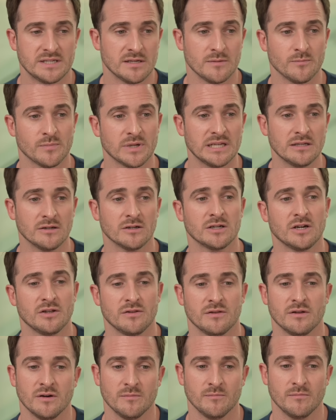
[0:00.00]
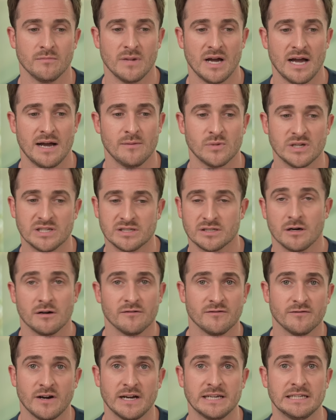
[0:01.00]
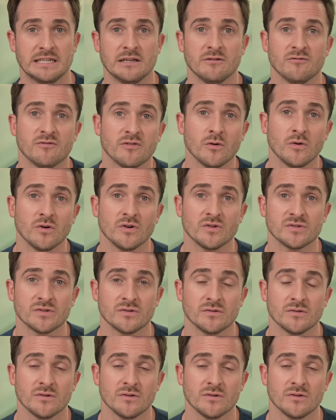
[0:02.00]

simply look at them and we start finding flaws.